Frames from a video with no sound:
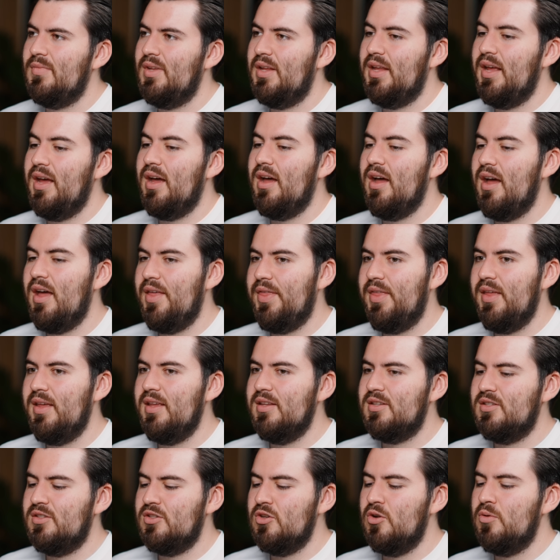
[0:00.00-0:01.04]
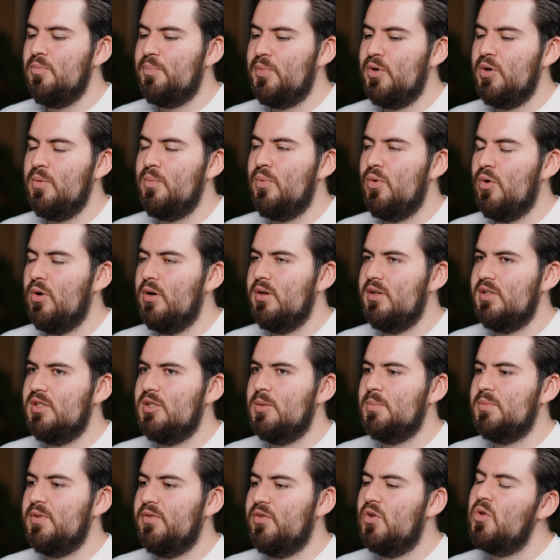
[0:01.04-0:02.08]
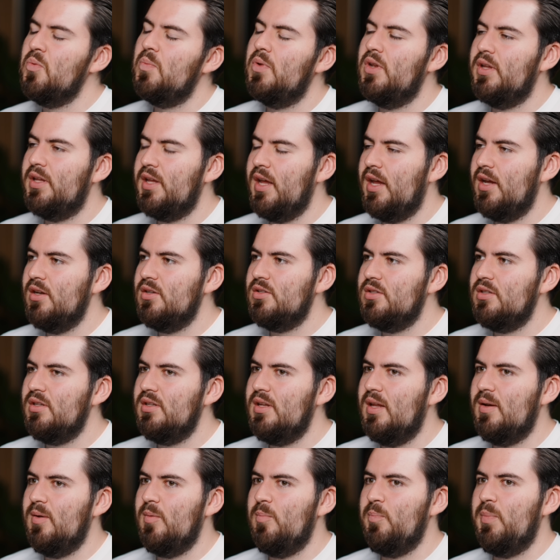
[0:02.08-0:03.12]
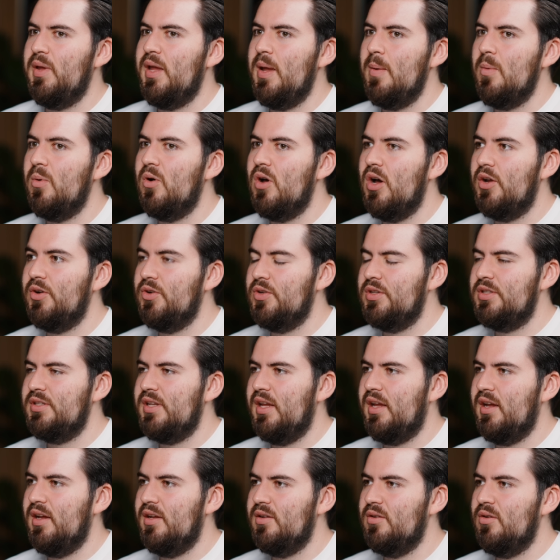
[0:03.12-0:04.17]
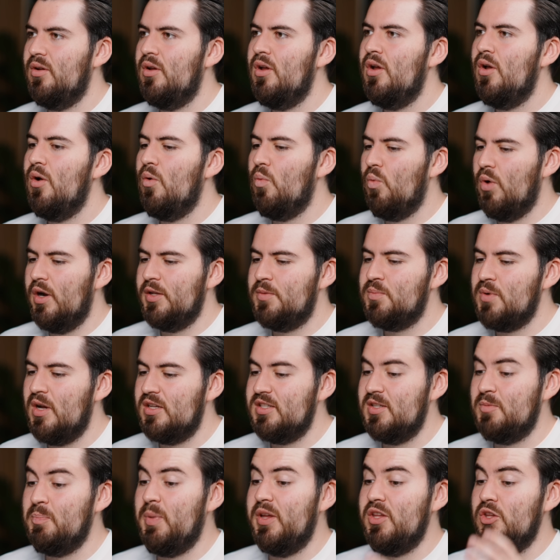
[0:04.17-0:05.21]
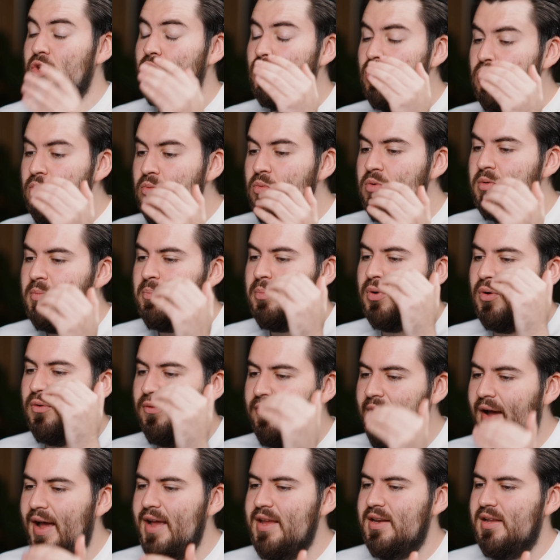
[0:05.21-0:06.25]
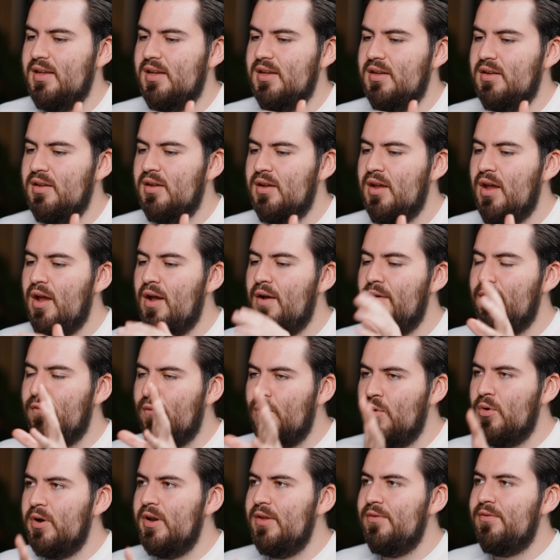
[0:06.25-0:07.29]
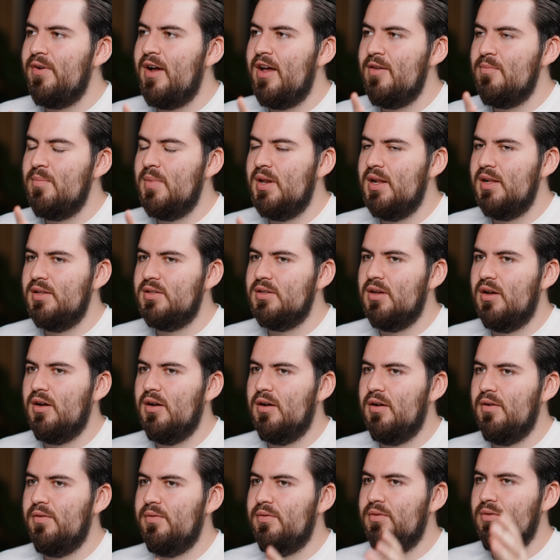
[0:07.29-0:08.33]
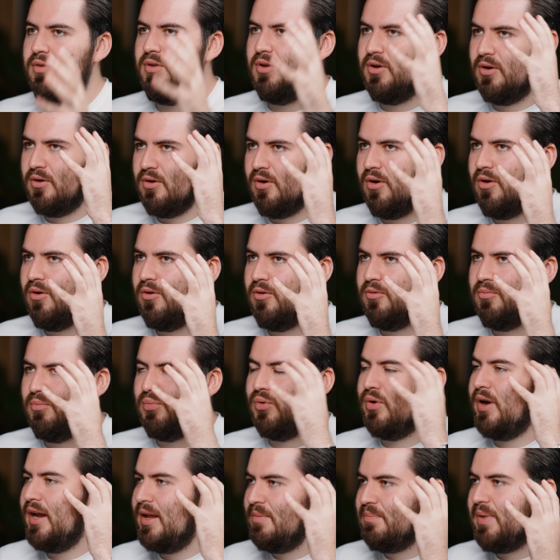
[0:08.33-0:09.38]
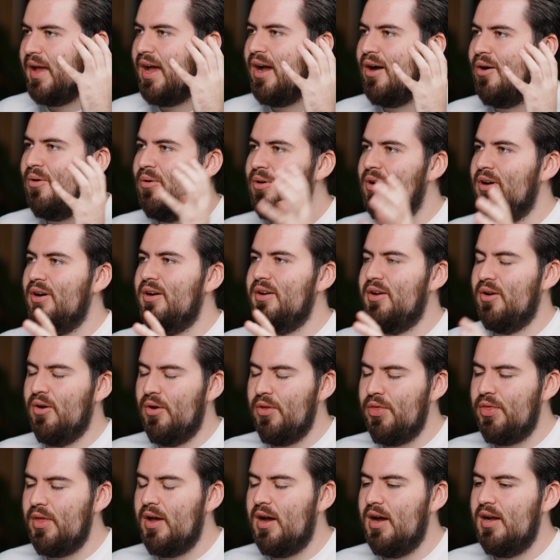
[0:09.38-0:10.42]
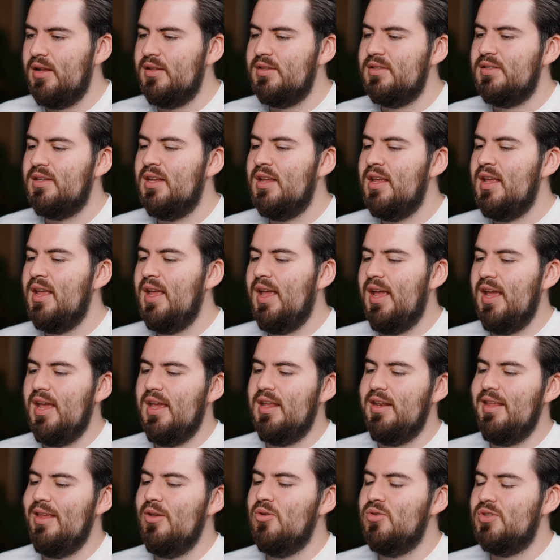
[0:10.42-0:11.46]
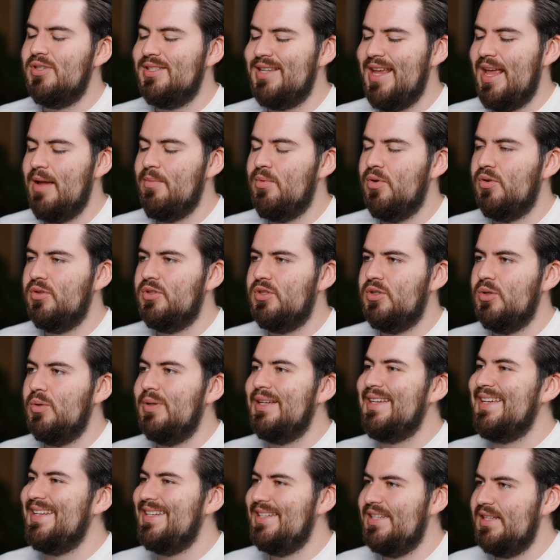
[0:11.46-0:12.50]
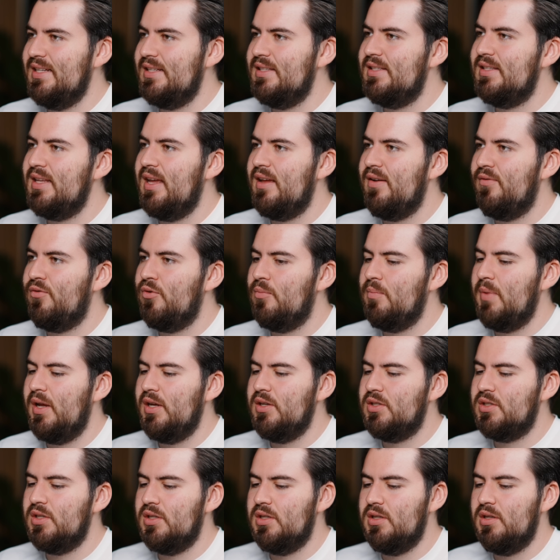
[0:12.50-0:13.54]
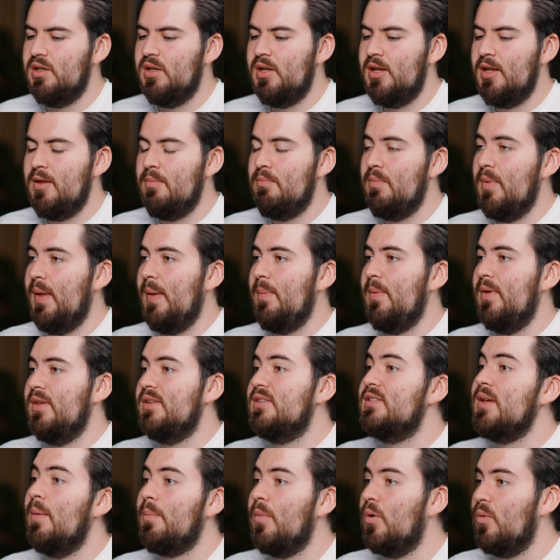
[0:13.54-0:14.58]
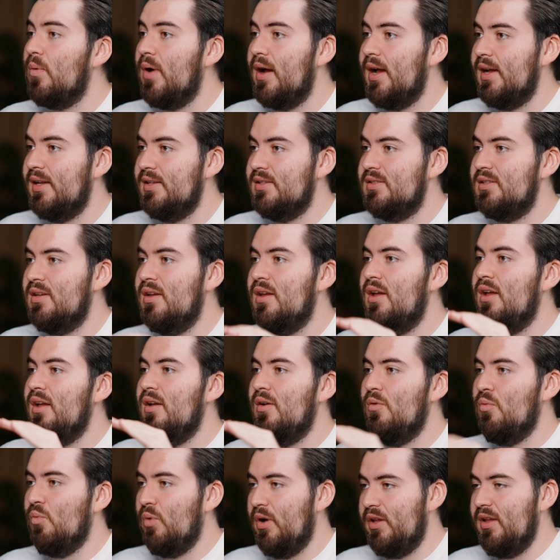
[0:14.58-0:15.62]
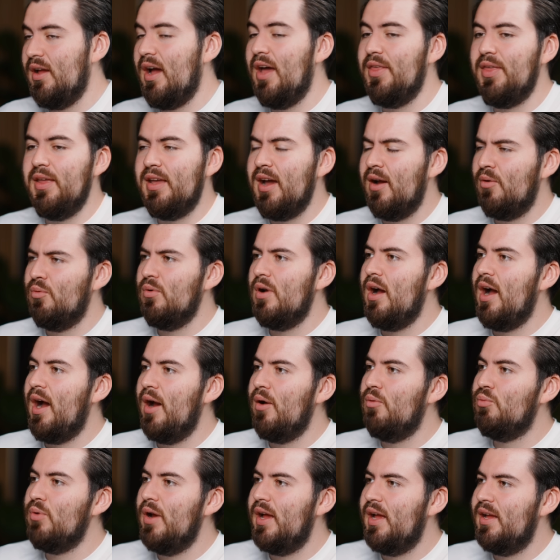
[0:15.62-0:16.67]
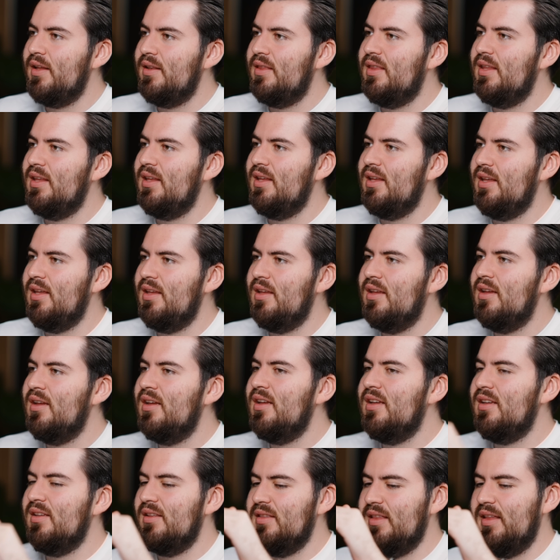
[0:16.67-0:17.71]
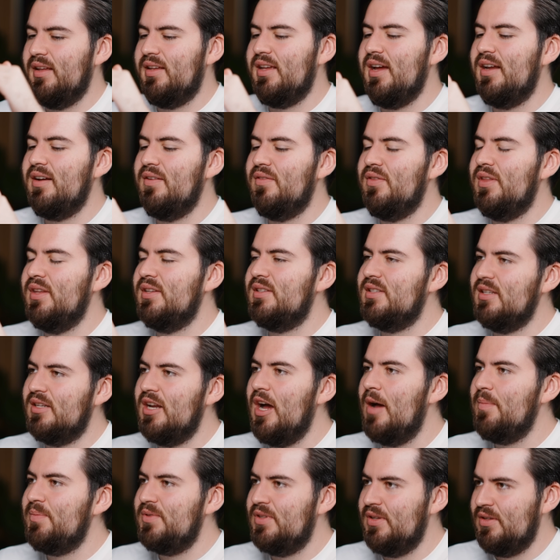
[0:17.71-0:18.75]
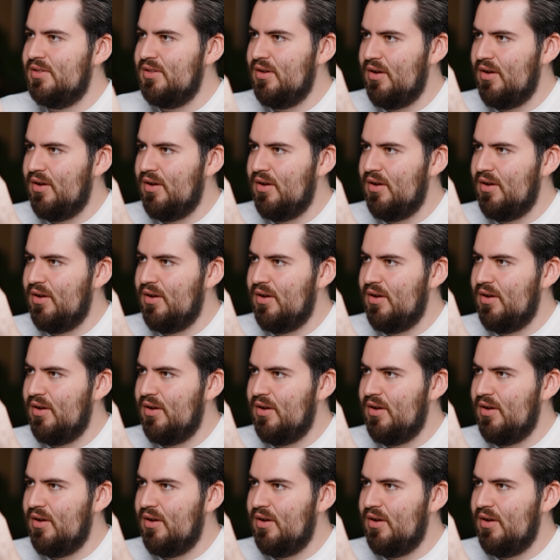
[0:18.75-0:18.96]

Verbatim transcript: yeah, I think it's super important in terms of communication and be able to understand what is processed. But you provided 45 minutes of your own brain power, yeah. your thoughts, and it was just able to condense that information, maybe summarize what I think yes. I, I read the the kind of the synopsis